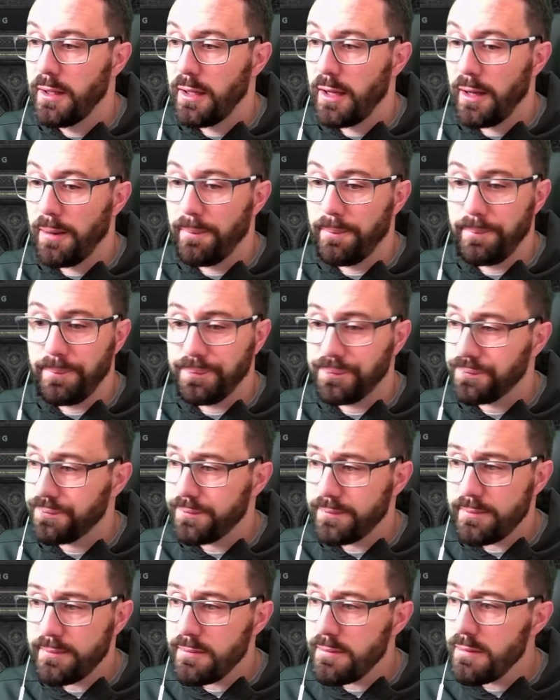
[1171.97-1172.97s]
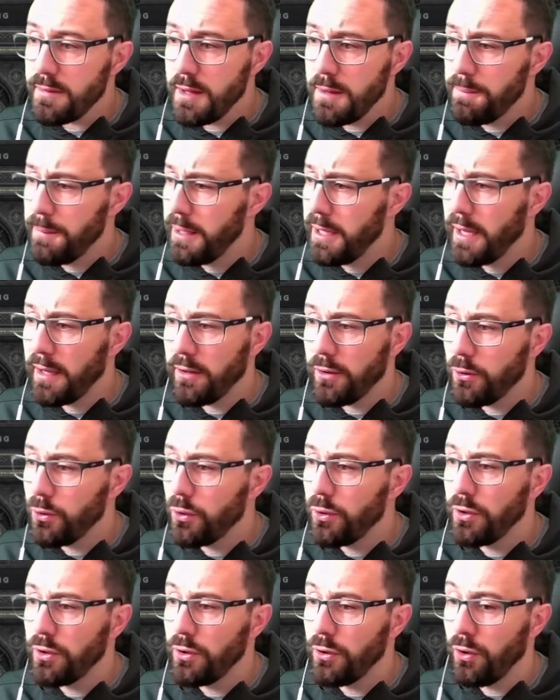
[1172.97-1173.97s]
But yeah,
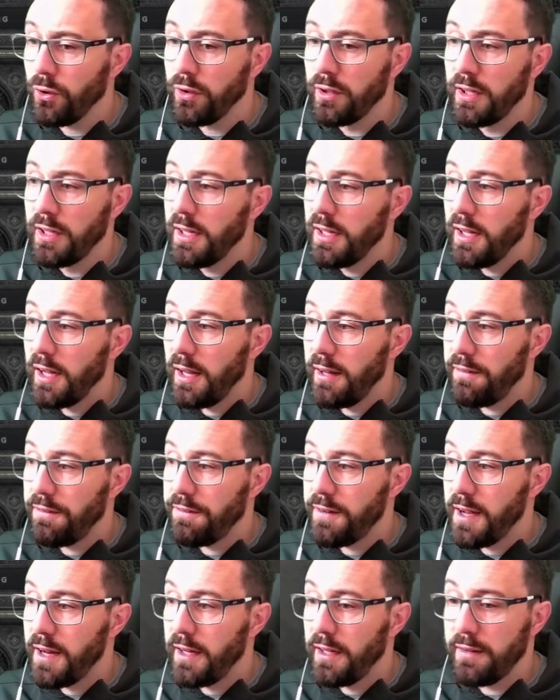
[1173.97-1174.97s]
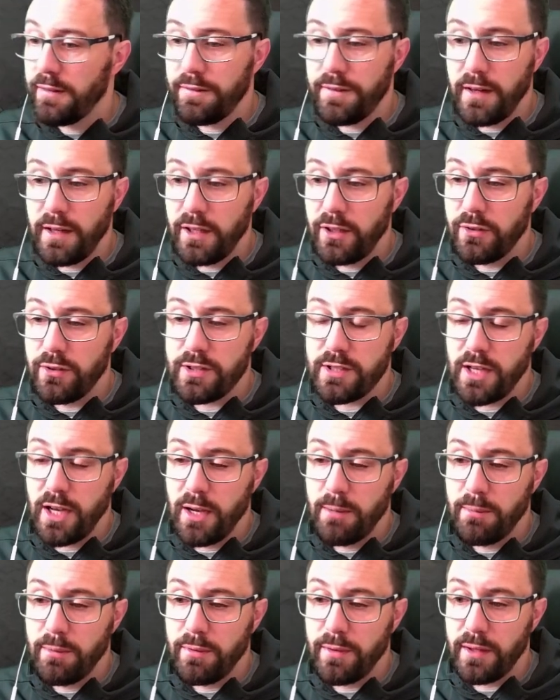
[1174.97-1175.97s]
all in all, a fairly good
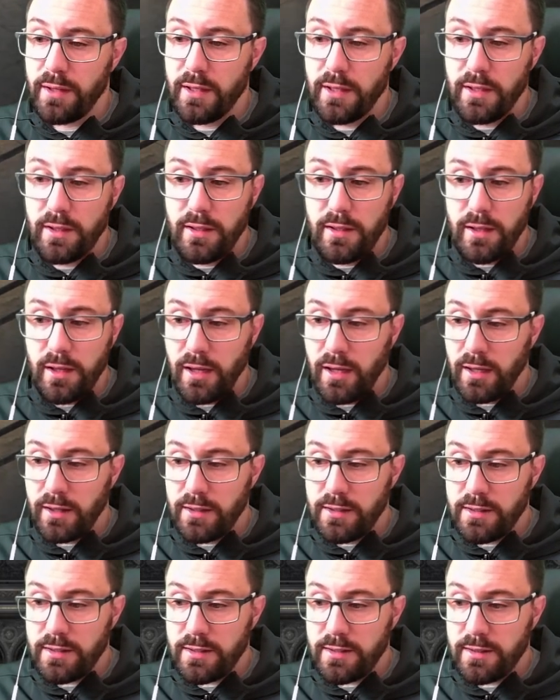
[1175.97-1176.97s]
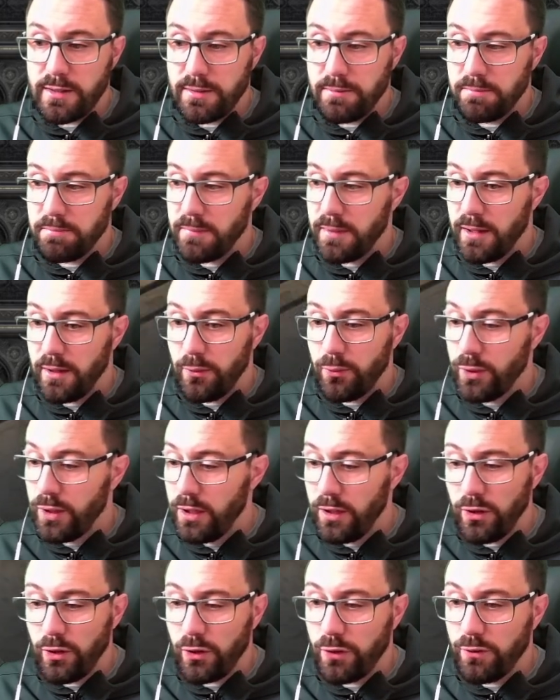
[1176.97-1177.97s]
time of it, and
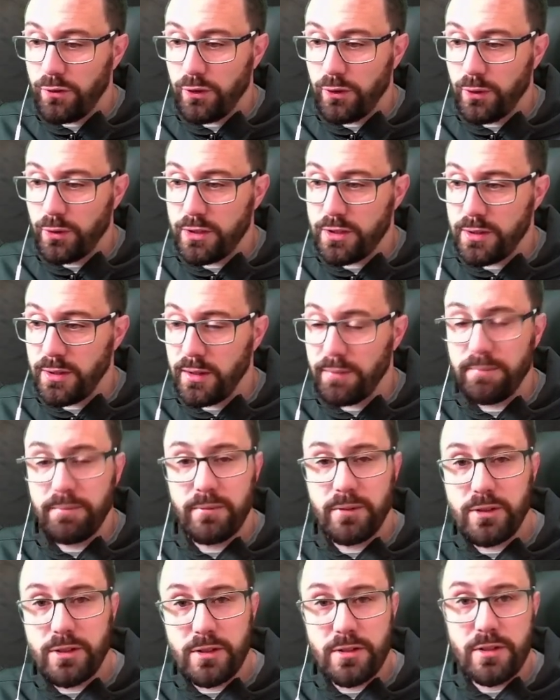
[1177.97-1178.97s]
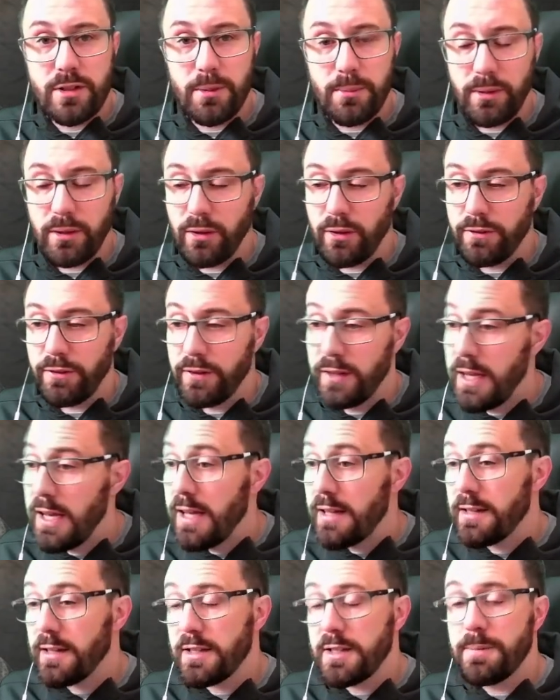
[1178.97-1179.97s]
really looking forward to it, because it's going to be a lot of fun.
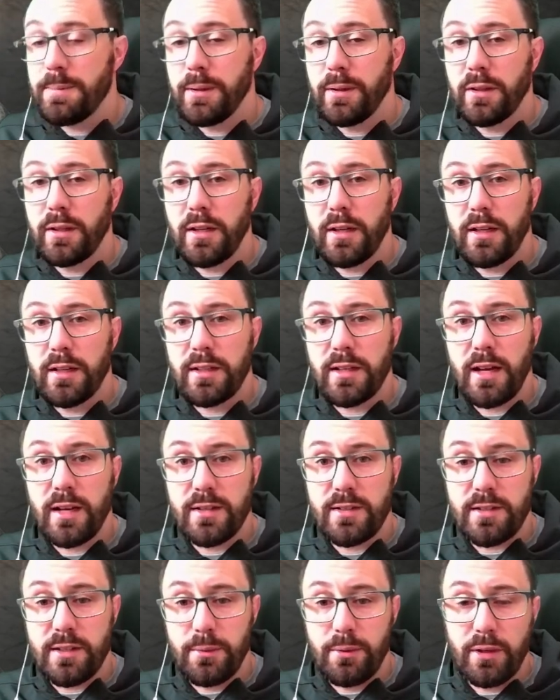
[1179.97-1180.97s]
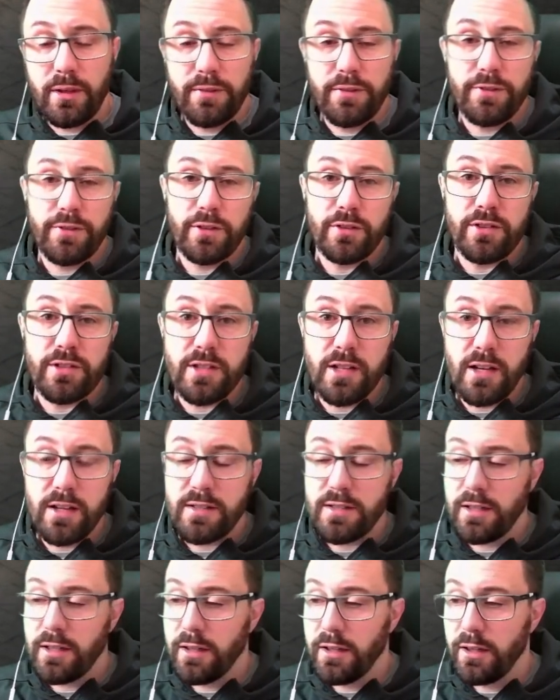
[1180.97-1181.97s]
So that's the build guide. As I say, we're going to have a full
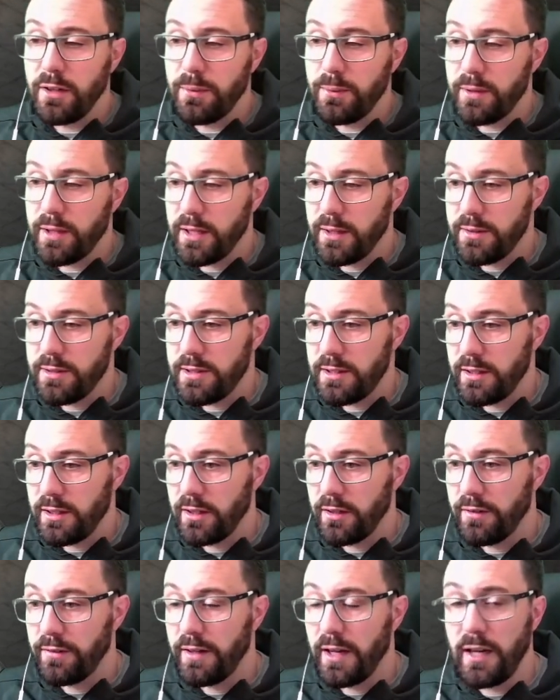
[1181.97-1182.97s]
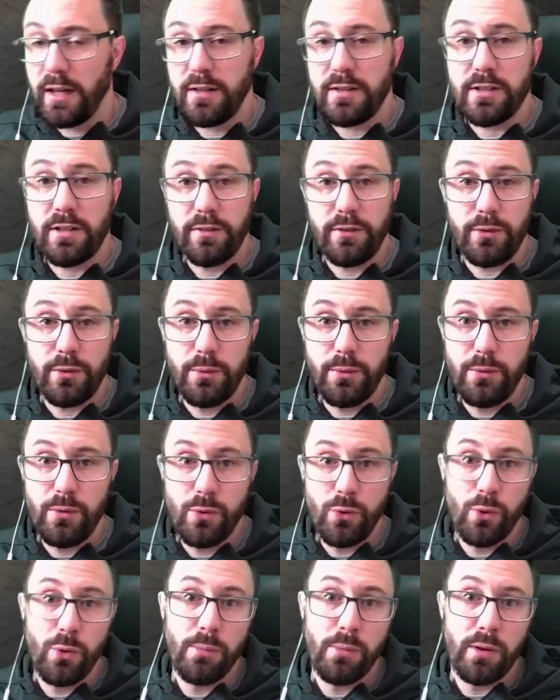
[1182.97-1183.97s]
starter guide with how to kind of get yourself through
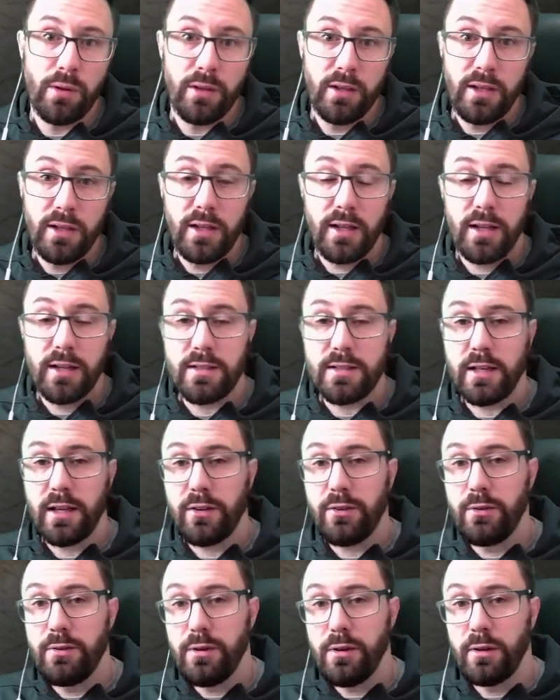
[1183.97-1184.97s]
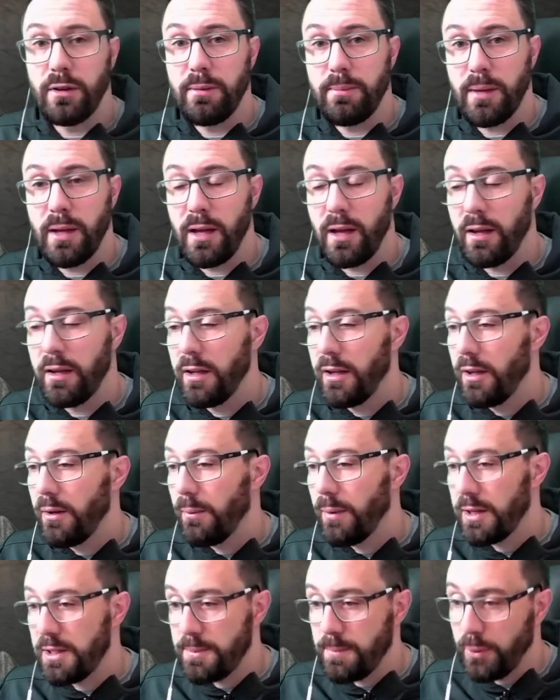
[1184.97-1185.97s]
normal, how to get through Nightmare,
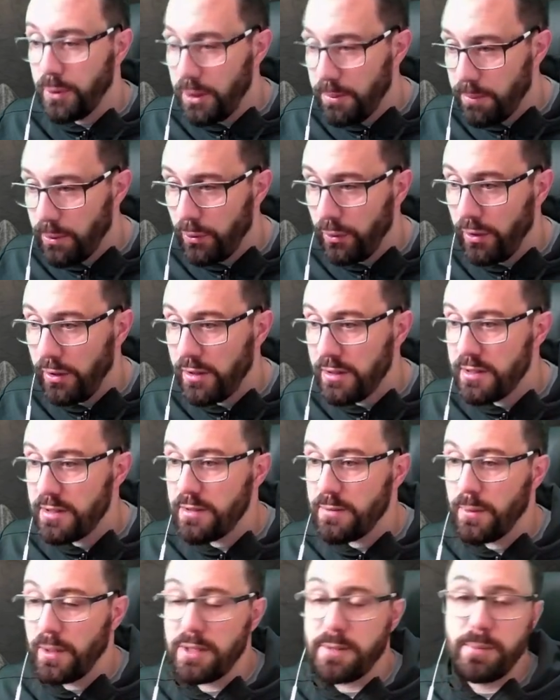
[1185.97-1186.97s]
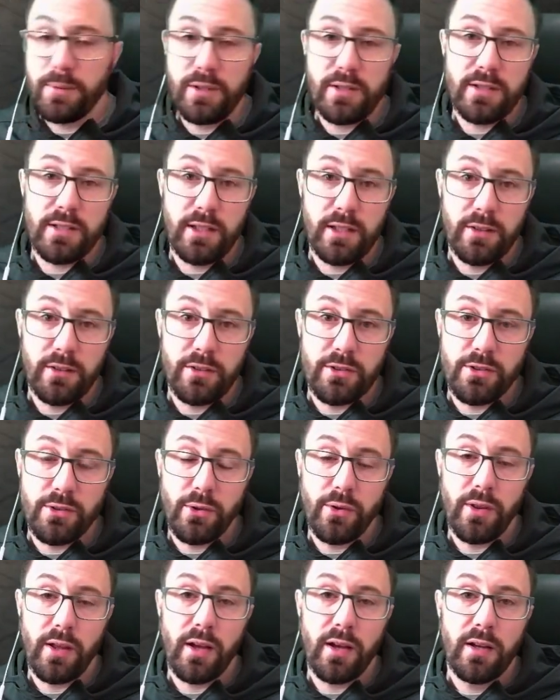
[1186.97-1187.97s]
where to put your points, where to put your skills and
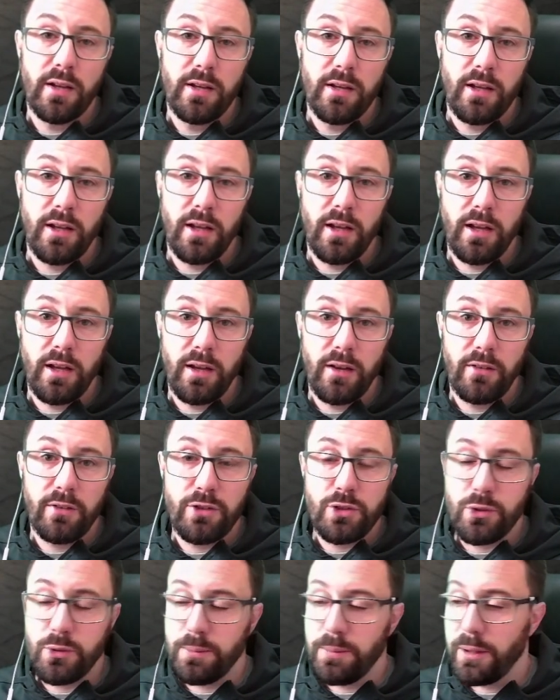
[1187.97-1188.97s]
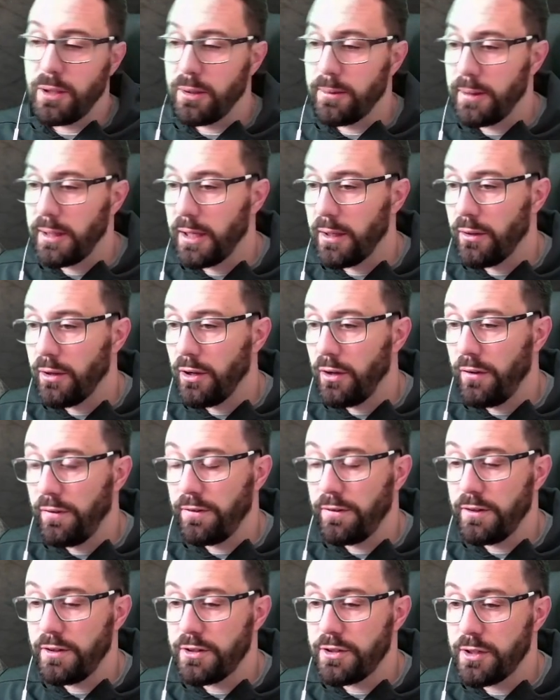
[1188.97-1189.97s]
all that. Should be coming out
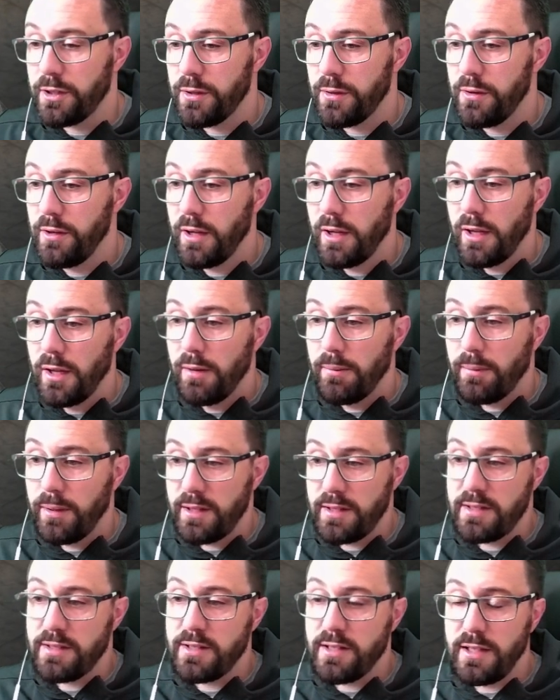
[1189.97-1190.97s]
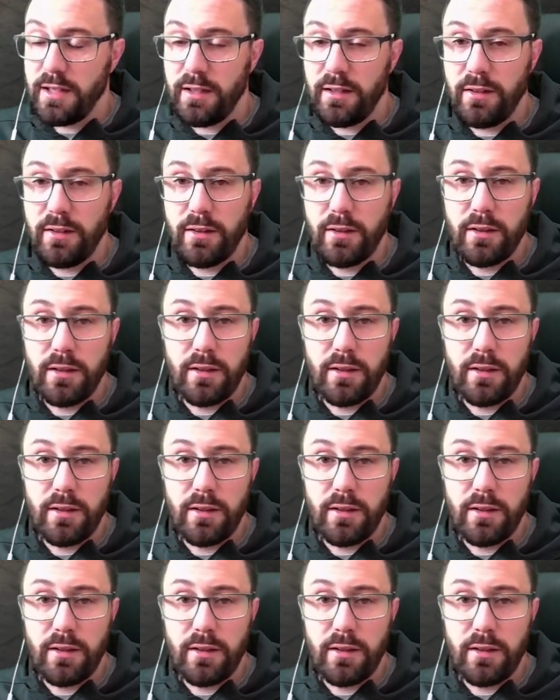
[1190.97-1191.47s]
hopefully soon. But this is the